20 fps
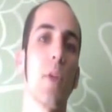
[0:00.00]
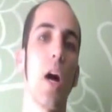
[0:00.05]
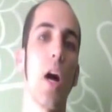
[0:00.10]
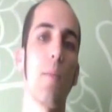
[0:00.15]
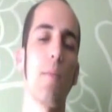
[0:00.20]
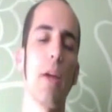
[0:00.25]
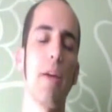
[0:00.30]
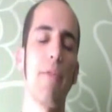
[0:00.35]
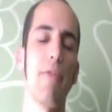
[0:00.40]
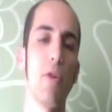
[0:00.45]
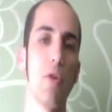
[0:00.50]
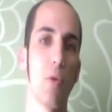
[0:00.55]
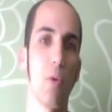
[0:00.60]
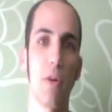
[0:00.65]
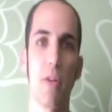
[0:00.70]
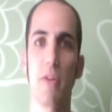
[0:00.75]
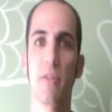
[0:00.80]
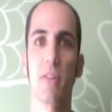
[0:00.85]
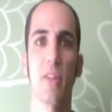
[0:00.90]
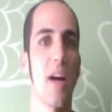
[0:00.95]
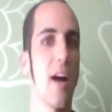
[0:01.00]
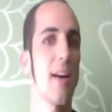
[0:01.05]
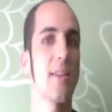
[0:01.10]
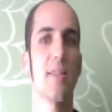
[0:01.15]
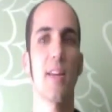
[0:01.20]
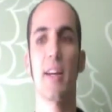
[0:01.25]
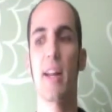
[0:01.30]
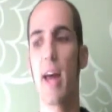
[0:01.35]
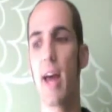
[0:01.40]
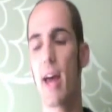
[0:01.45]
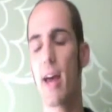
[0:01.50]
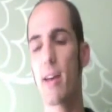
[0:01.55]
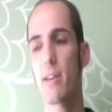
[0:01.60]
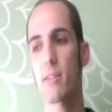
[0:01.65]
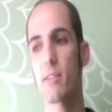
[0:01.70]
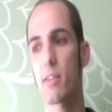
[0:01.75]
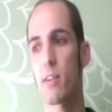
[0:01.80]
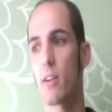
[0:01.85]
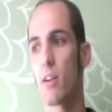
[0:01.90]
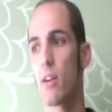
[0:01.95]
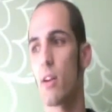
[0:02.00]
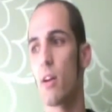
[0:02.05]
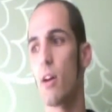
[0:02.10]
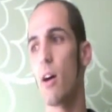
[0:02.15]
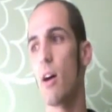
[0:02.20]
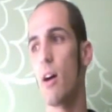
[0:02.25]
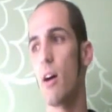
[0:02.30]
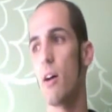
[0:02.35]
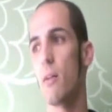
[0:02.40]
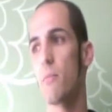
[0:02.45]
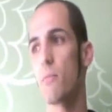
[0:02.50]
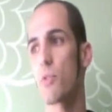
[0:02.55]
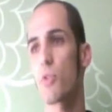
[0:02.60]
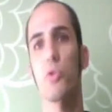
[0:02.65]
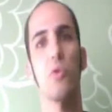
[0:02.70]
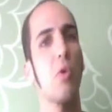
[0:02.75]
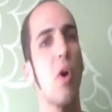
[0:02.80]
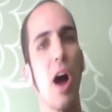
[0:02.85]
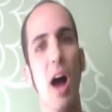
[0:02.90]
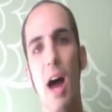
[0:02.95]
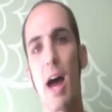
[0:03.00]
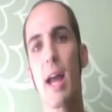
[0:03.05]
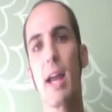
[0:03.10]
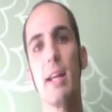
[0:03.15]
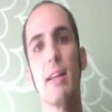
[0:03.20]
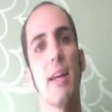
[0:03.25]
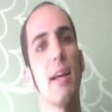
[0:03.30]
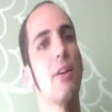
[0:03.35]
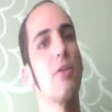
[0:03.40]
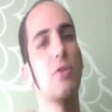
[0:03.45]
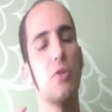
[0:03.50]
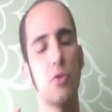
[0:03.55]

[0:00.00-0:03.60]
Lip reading: If you're one of those guys that has tried